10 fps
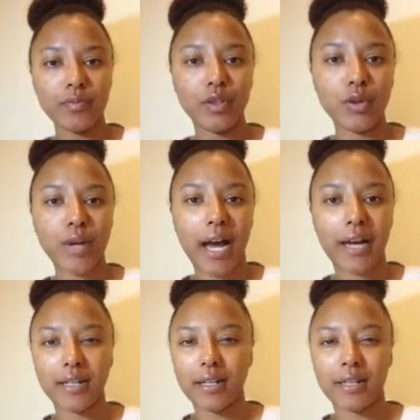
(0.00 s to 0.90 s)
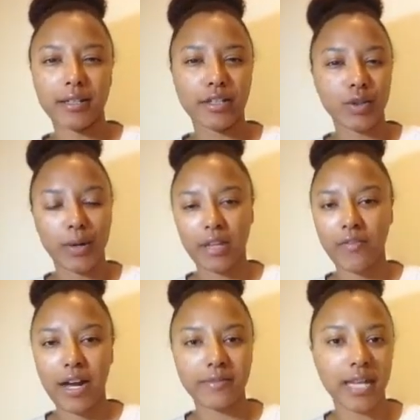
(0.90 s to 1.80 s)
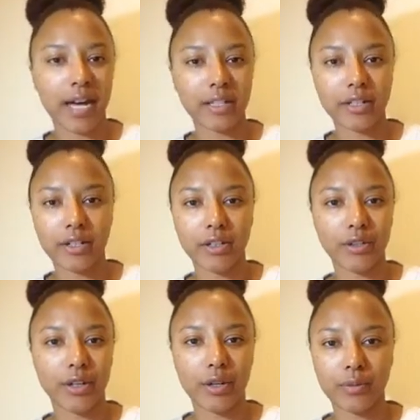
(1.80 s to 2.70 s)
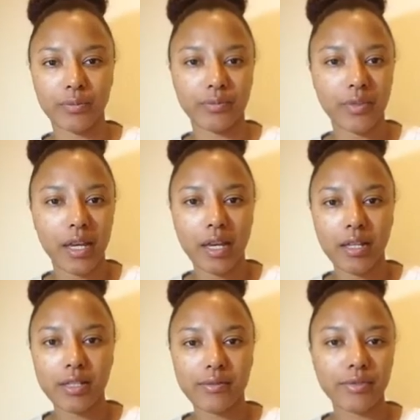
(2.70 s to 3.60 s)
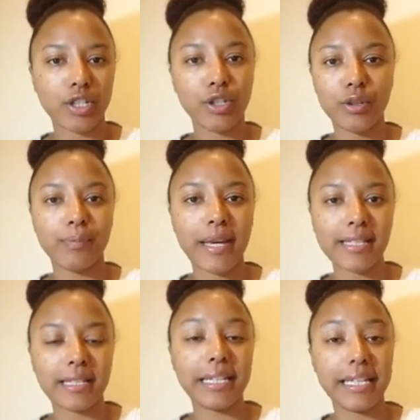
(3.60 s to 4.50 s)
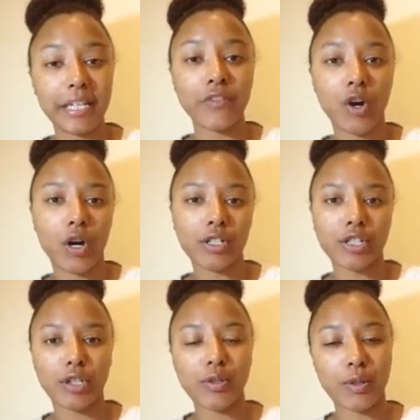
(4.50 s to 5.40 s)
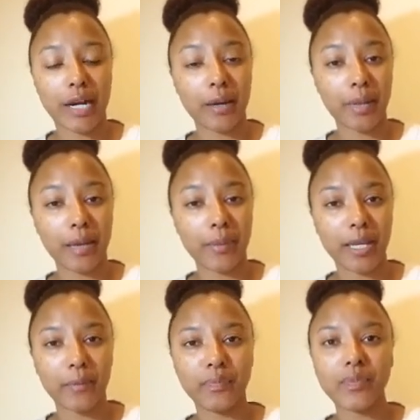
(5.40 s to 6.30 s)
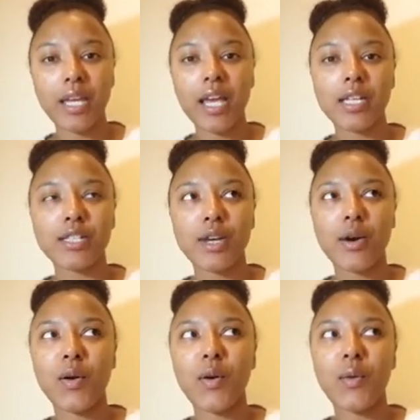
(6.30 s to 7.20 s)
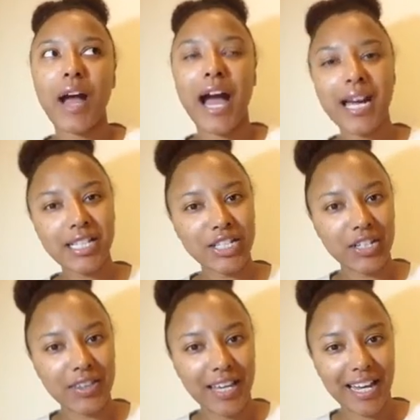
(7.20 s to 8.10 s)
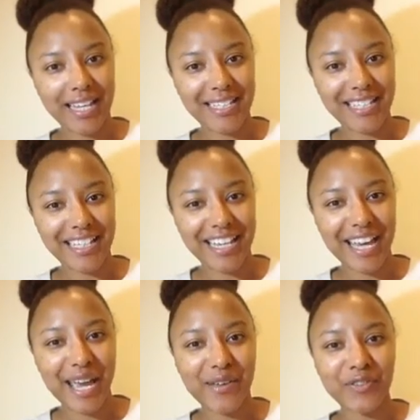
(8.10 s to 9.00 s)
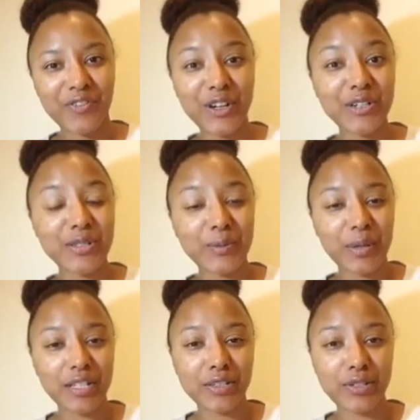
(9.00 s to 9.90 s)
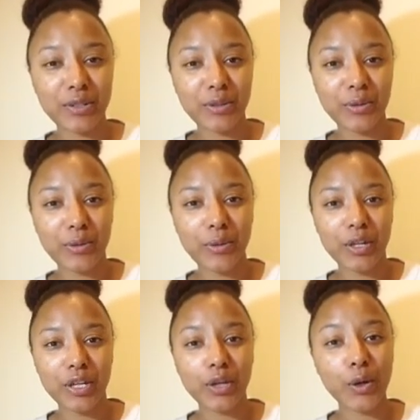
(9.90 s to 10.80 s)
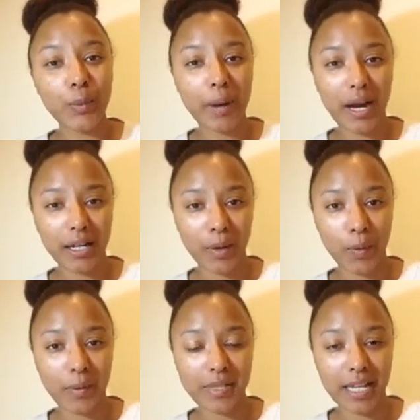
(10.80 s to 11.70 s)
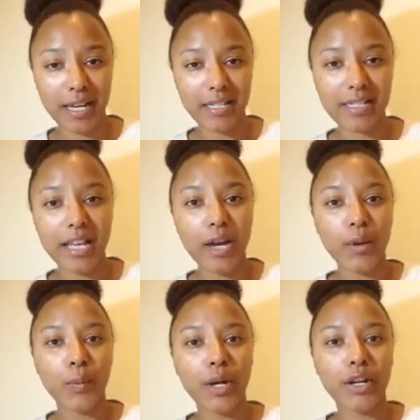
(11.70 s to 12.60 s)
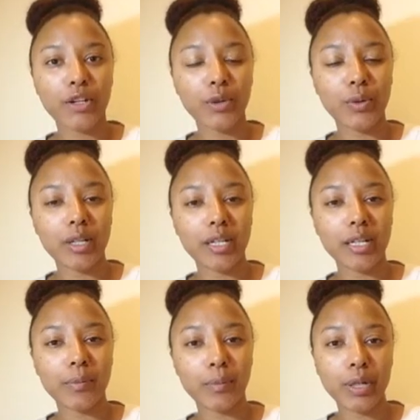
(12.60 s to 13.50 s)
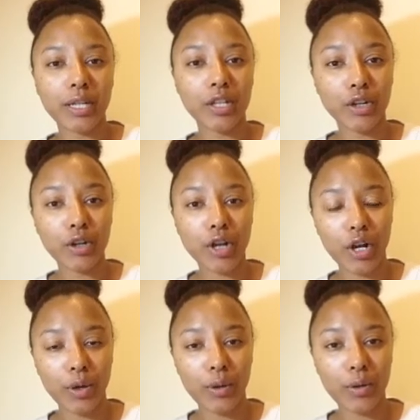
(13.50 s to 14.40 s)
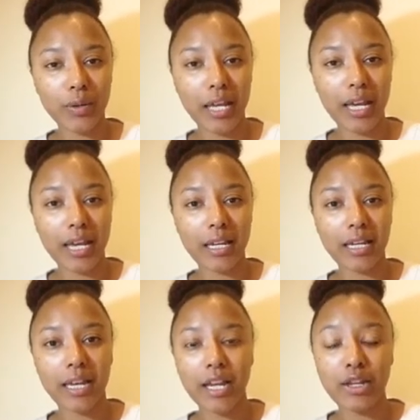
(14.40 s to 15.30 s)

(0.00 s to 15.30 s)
you got a $25, to basically gift card to use on Airbnb. So I took that idea and first went to couponing websites where you could put in your code and,